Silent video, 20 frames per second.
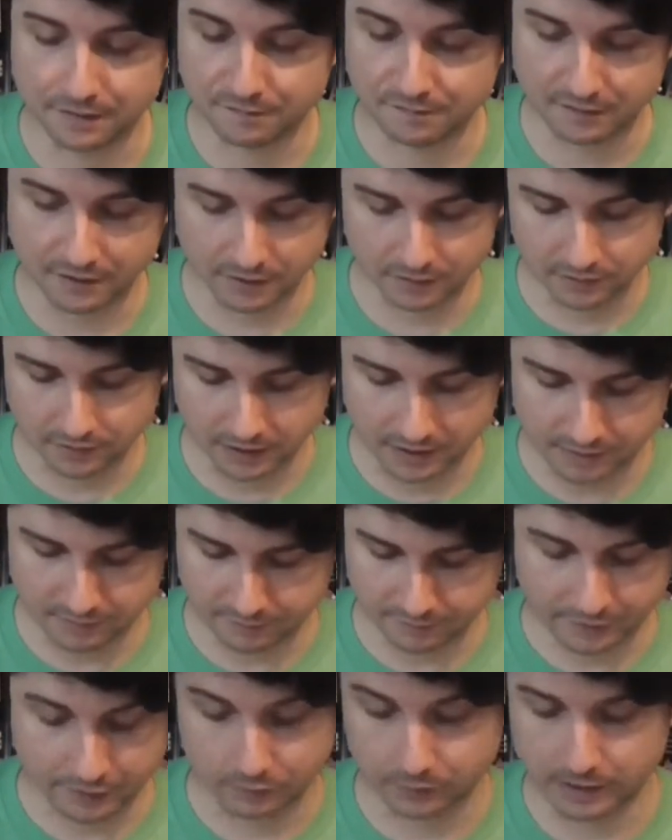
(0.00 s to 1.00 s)
the
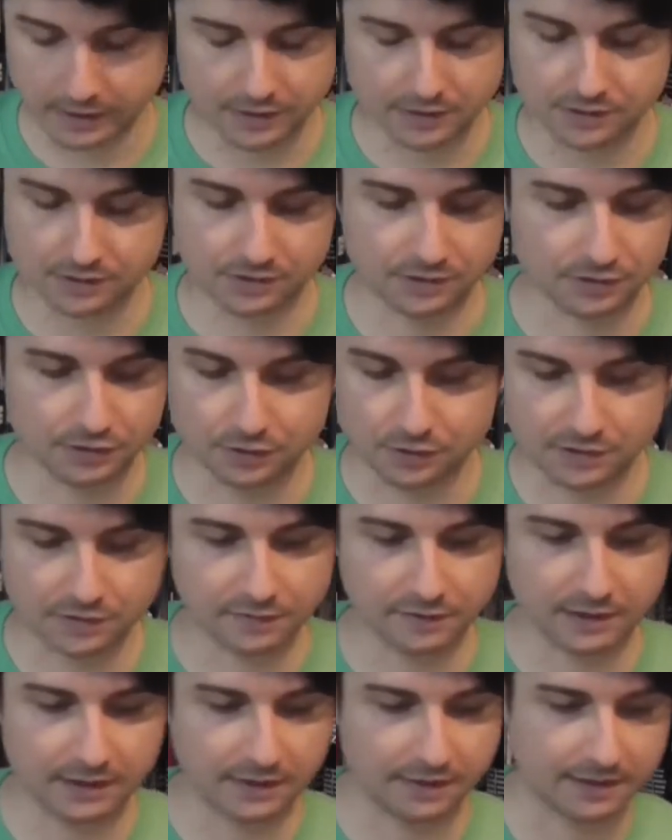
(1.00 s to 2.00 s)
fair rights use
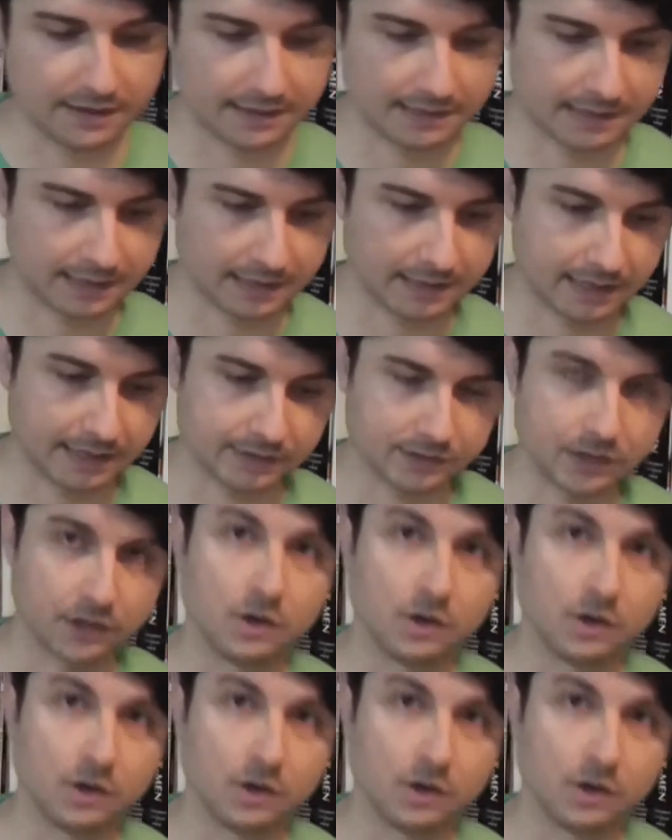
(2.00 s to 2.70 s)
of it and things like that.